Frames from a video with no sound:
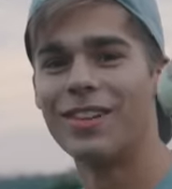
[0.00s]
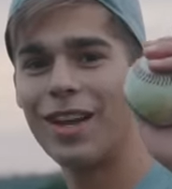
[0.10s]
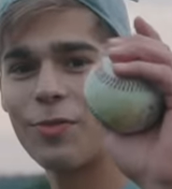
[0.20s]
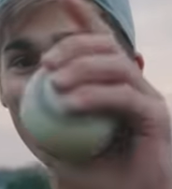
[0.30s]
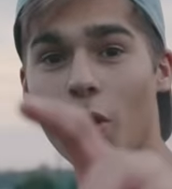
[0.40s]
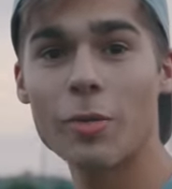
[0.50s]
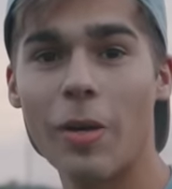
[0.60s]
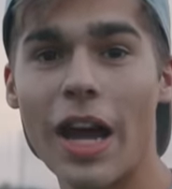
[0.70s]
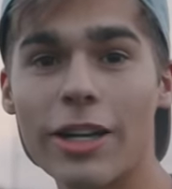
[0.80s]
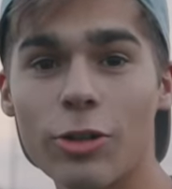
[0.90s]
If you want to
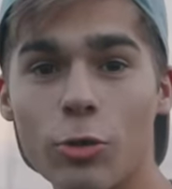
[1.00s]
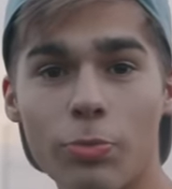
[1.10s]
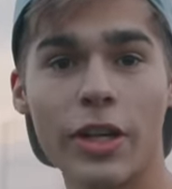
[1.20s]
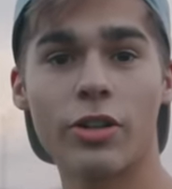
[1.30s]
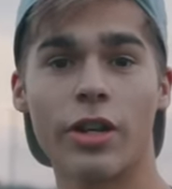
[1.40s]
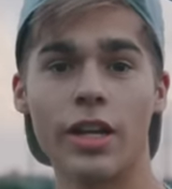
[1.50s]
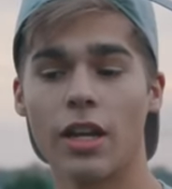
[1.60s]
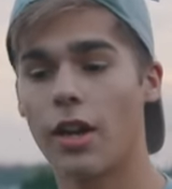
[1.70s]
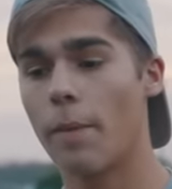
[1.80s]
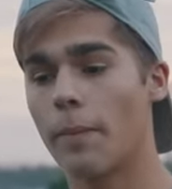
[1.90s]
buy your own PlateCrate,
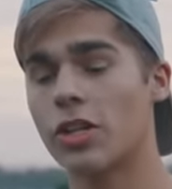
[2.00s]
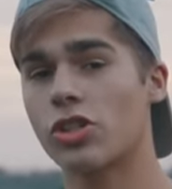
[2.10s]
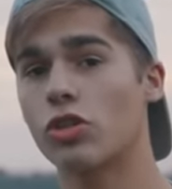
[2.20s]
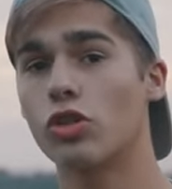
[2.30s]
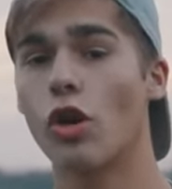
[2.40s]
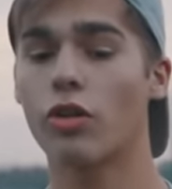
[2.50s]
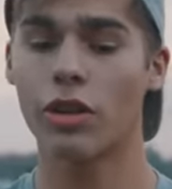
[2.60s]
make sure you go to